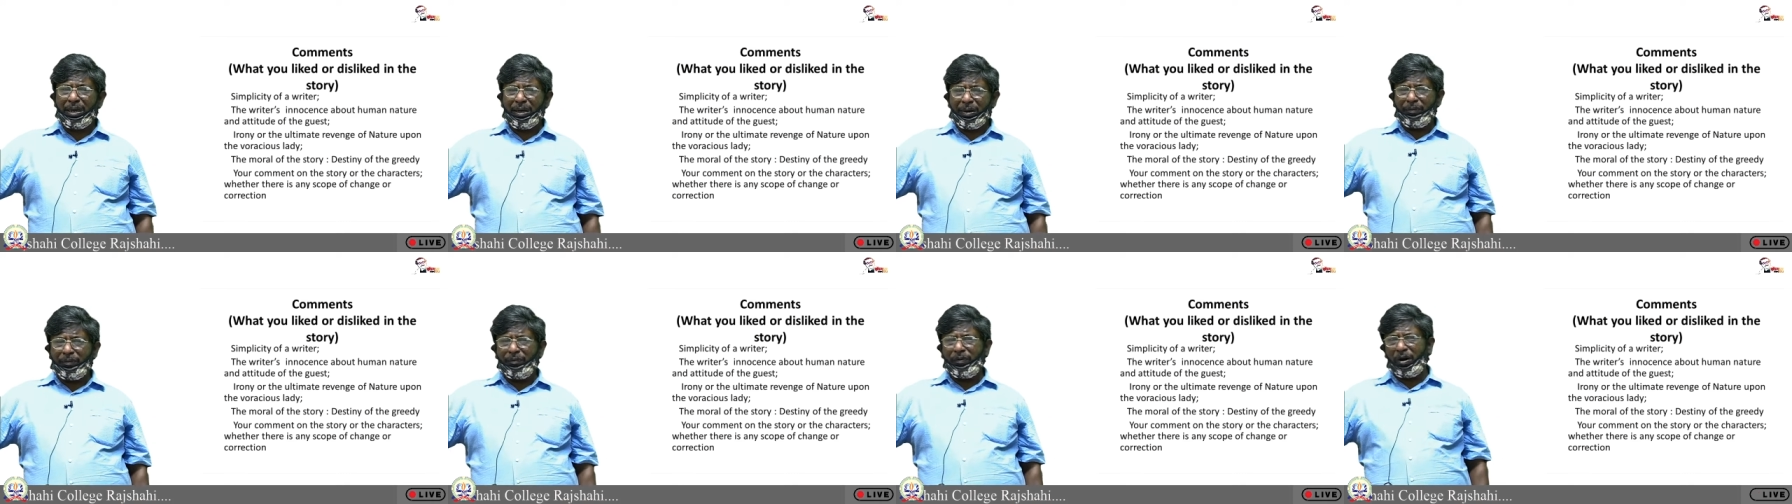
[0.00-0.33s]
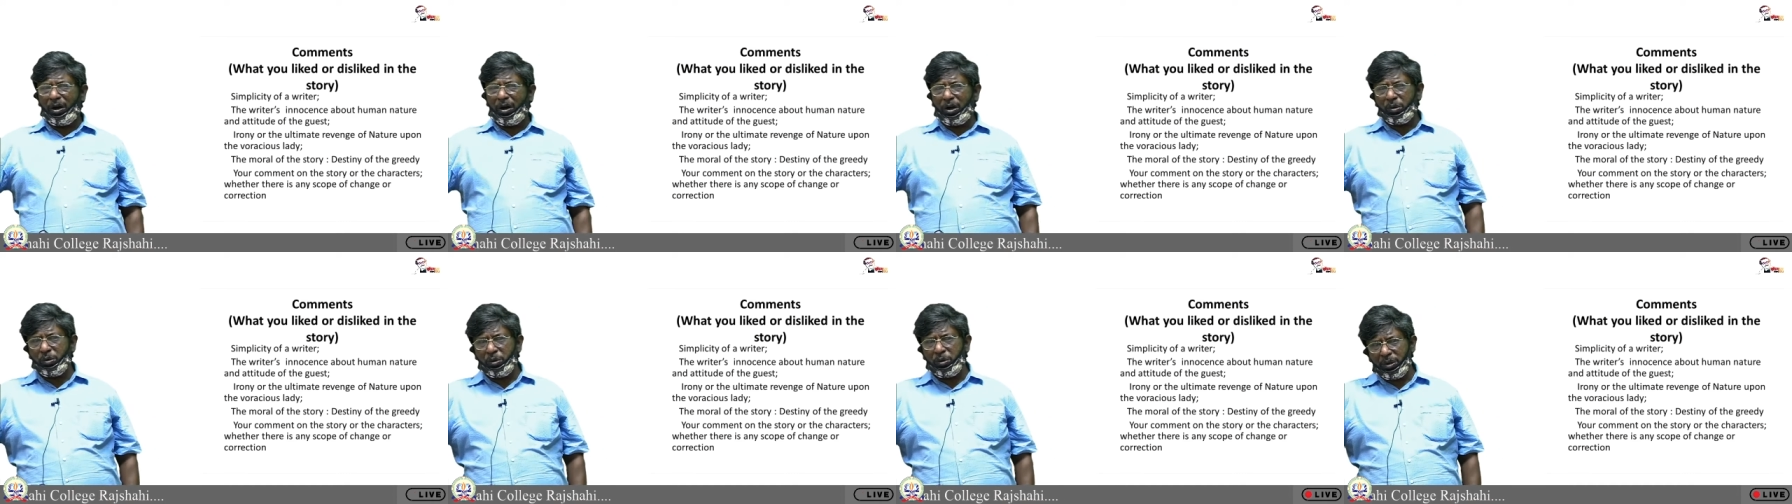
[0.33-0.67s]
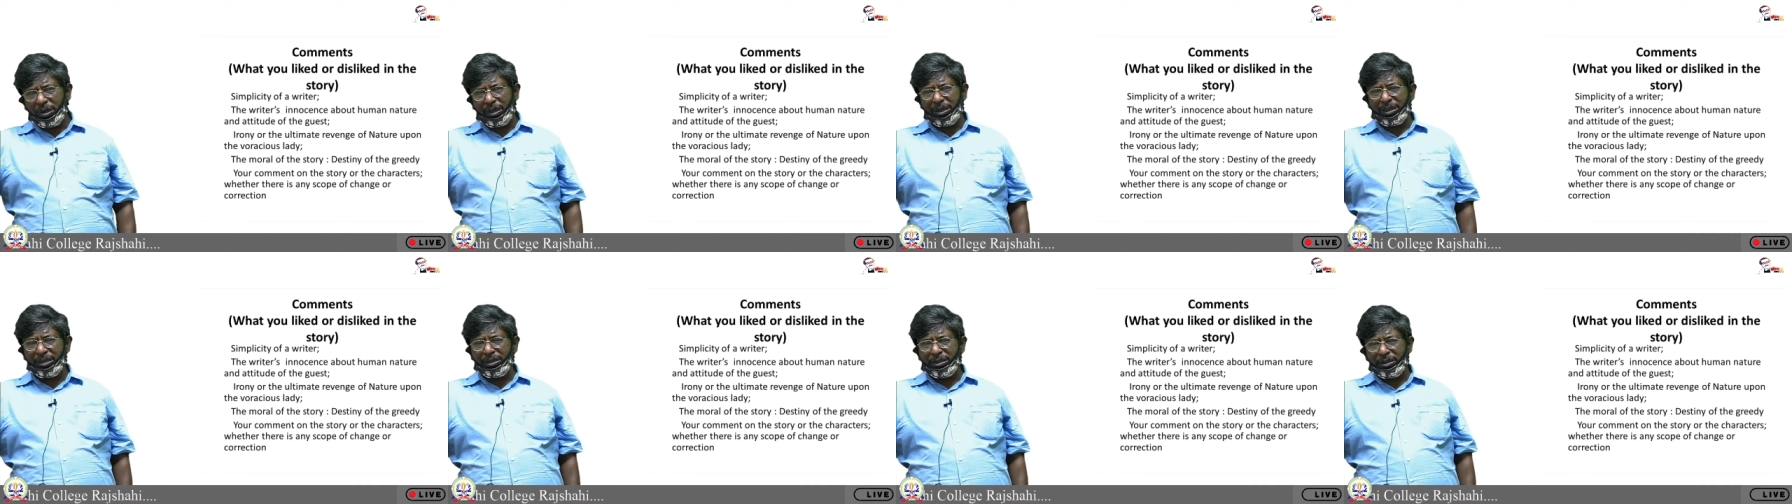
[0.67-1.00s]
for
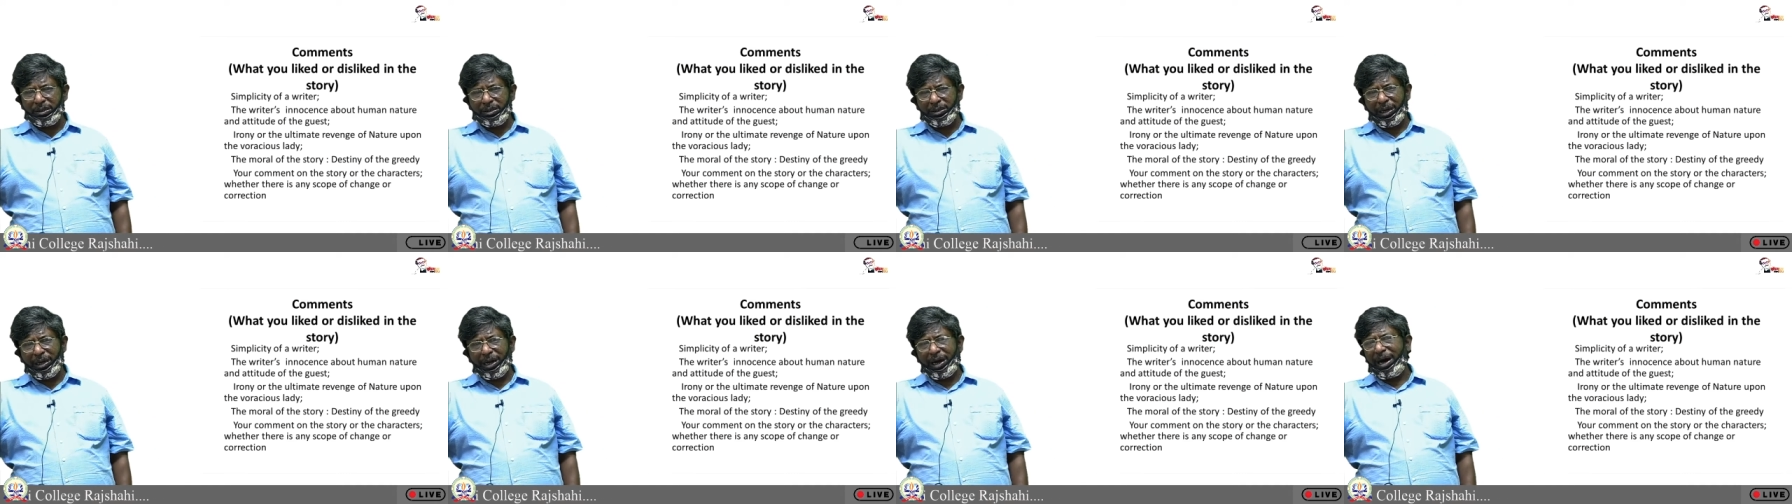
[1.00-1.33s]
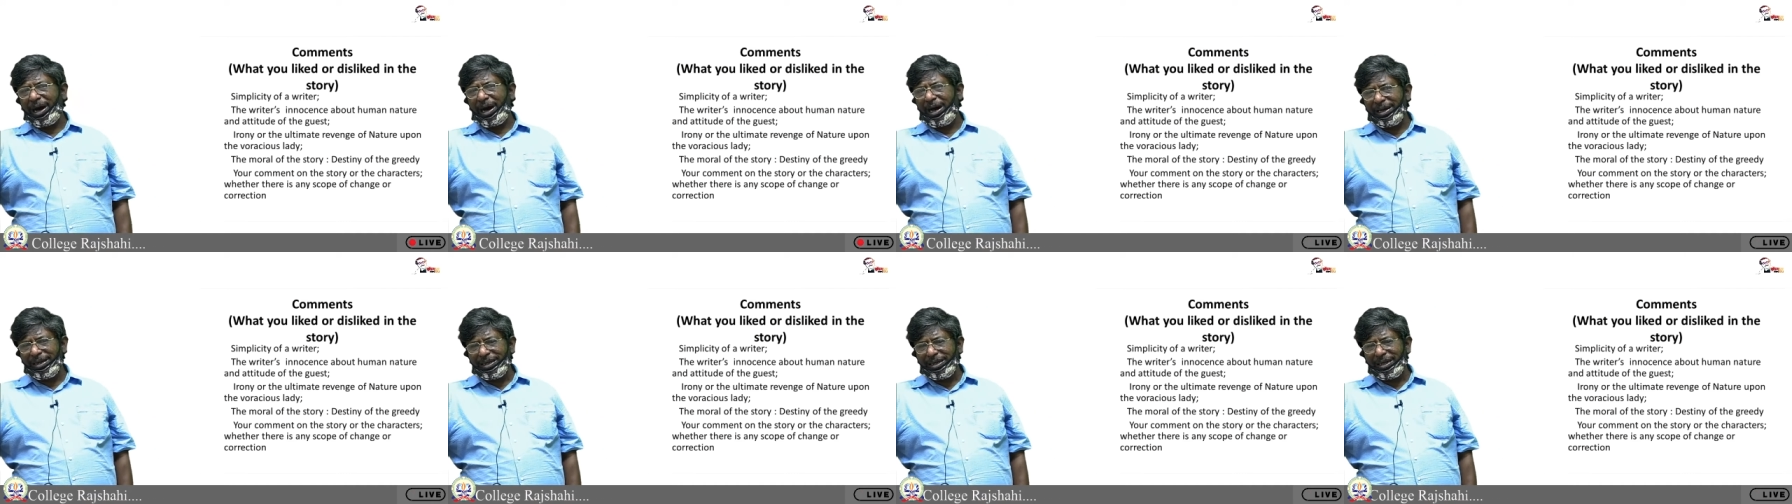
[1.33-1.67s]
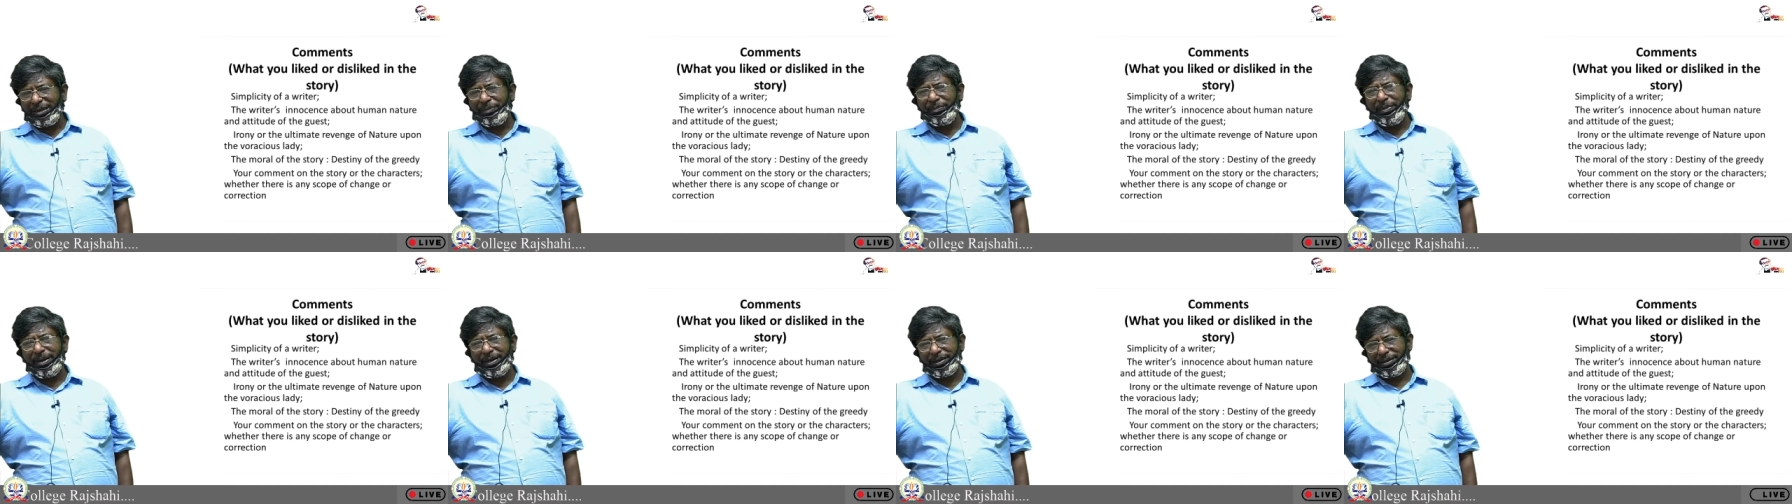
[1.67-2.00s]
which
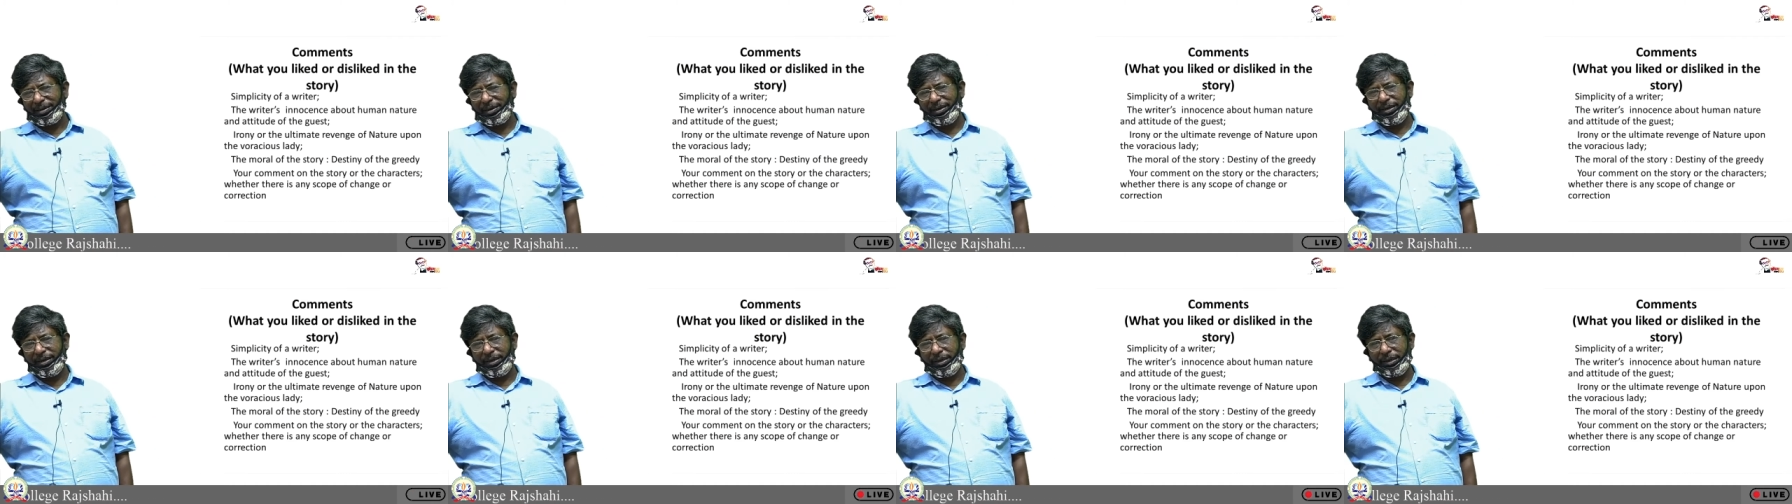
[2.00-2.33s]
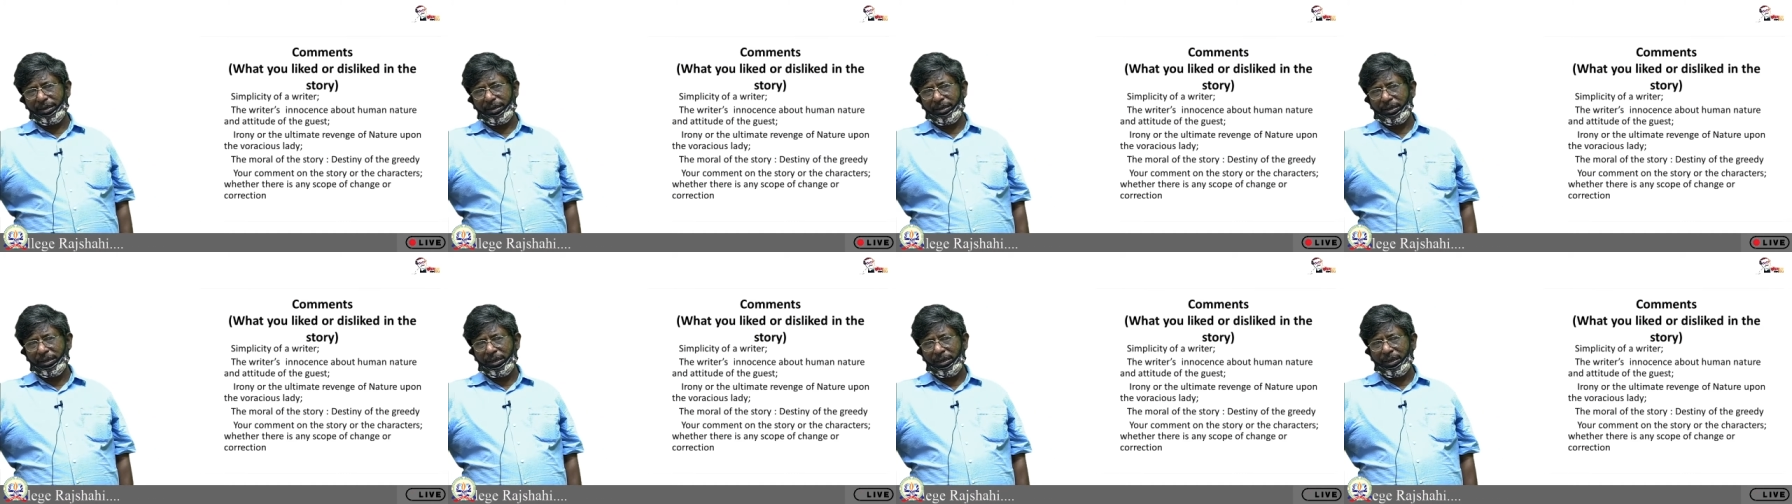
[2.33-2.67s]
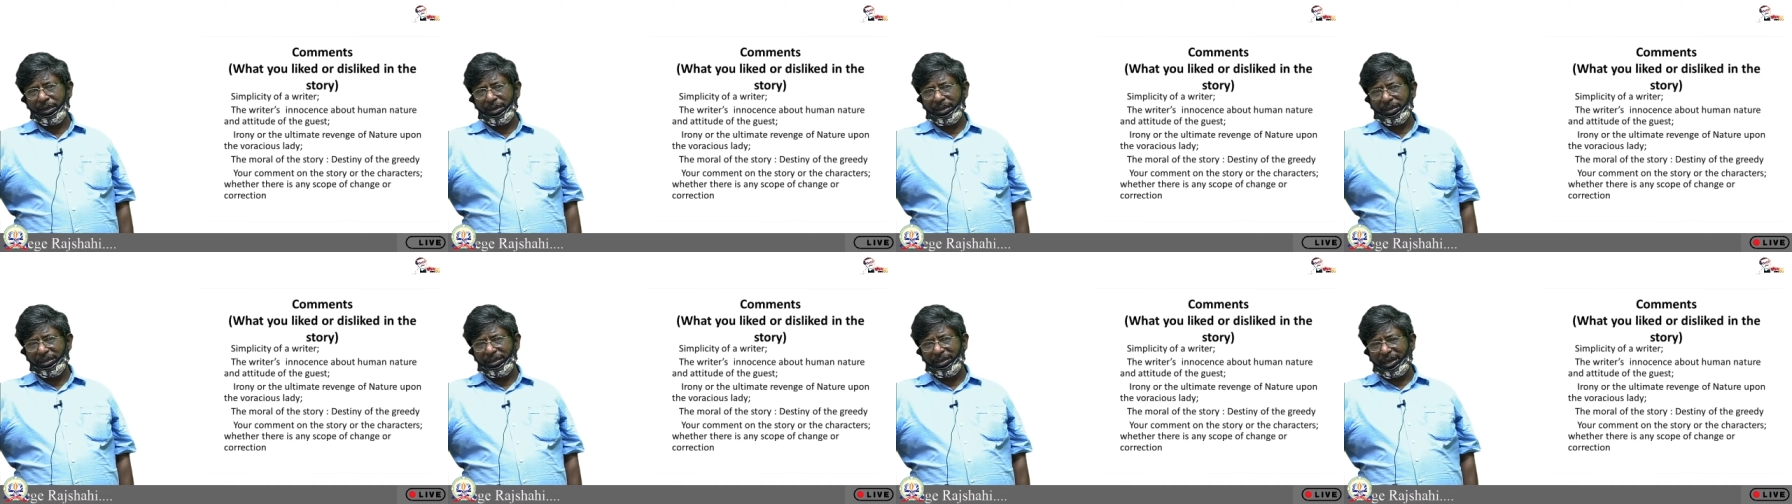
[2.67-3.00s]
ultimately
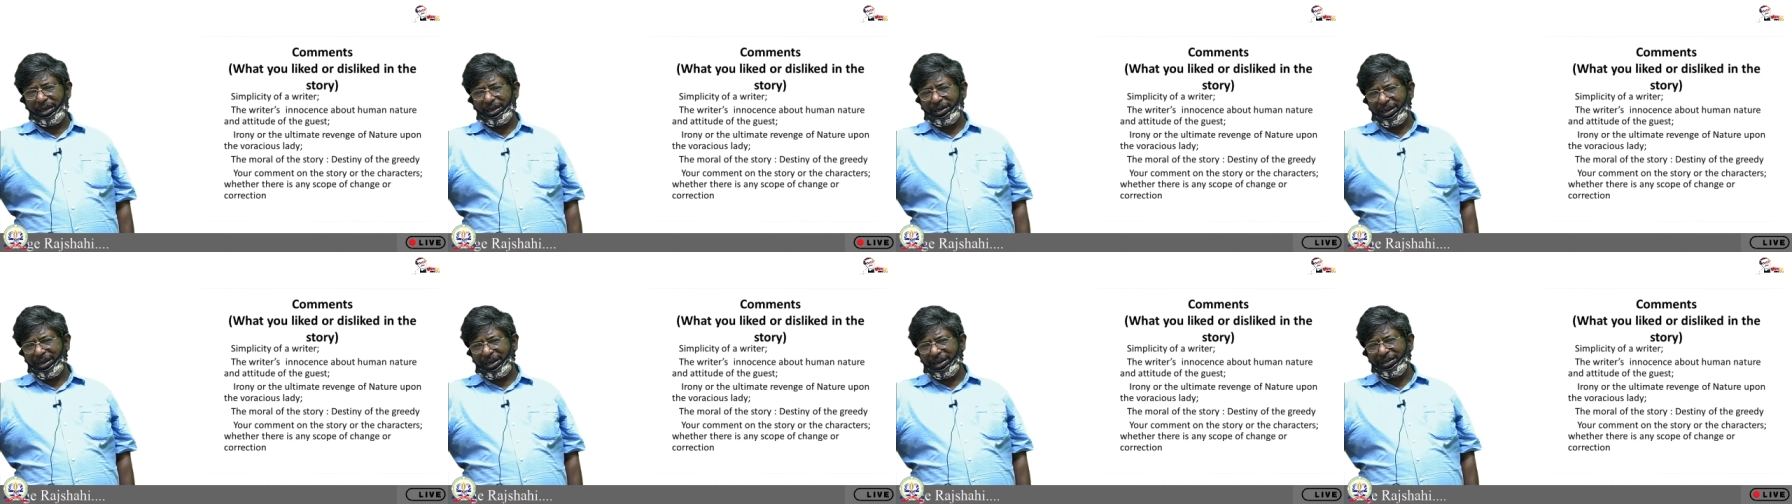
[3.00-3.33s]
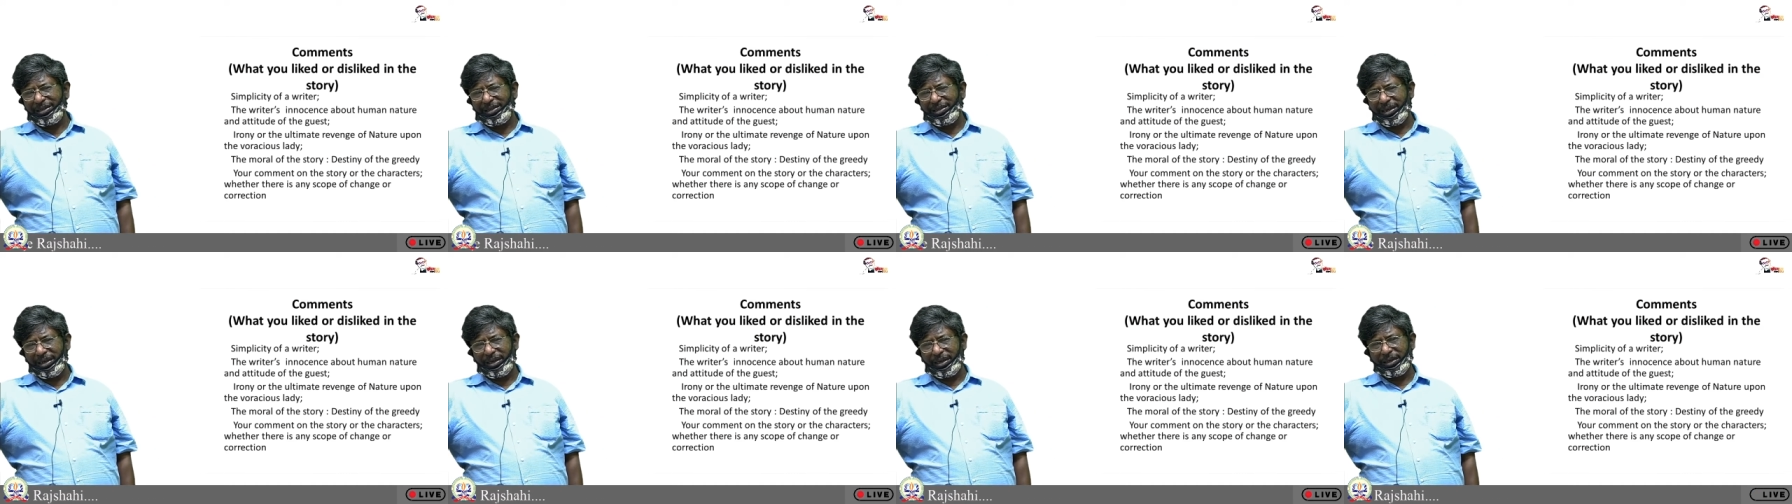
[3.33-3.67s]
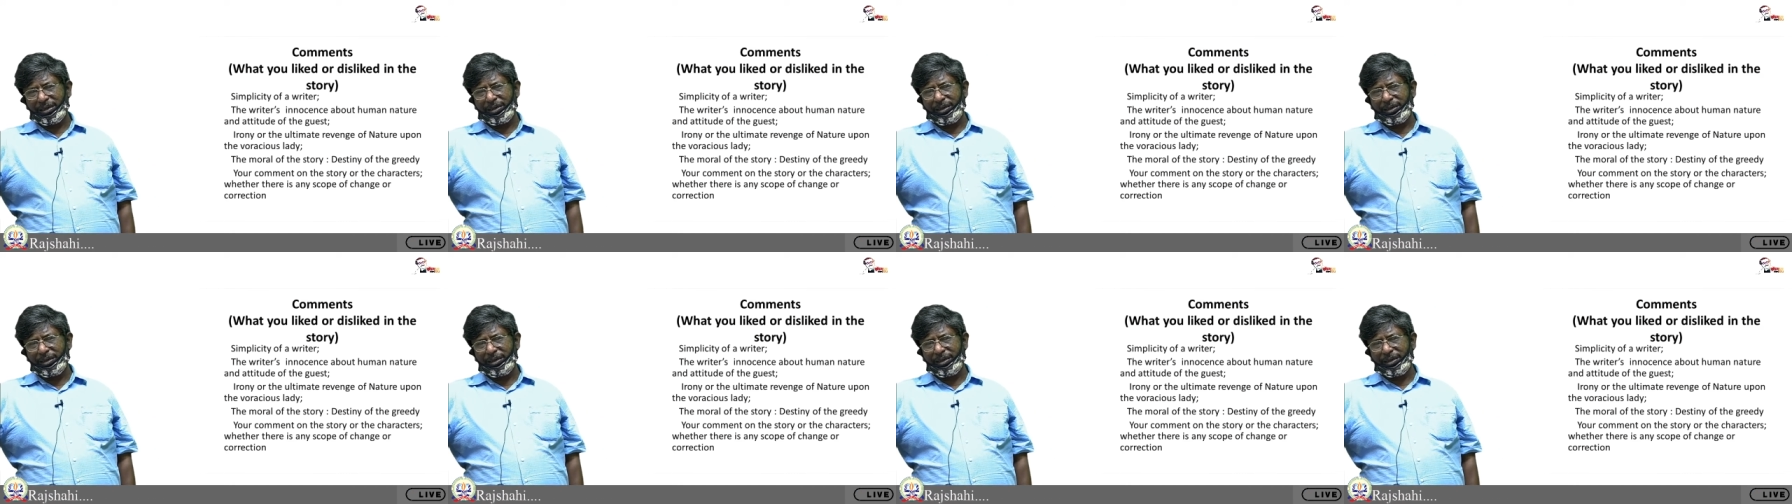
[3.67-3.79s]
the writer